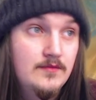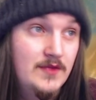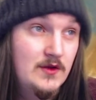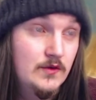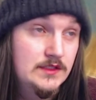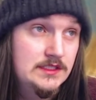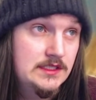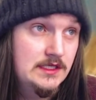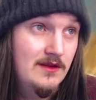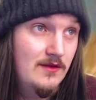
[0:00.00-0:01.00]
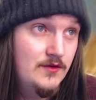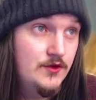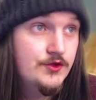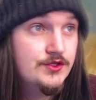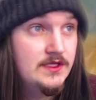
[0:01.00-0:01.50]
because
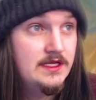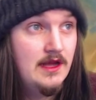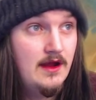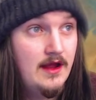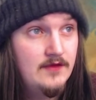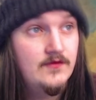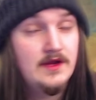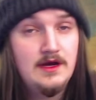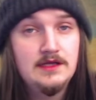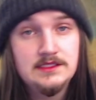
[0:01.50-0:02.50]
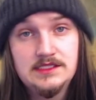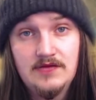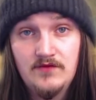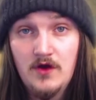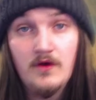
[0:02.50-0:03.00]
usually if a card doesn't
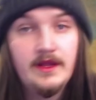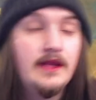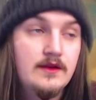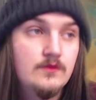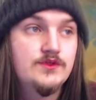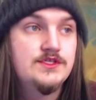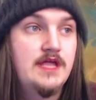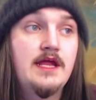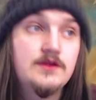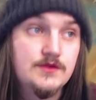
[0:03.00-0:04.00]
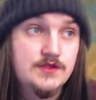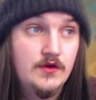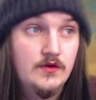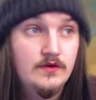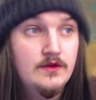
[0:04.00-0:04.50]
have go again, it will just end your
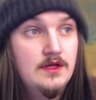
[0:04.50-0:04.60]
turn,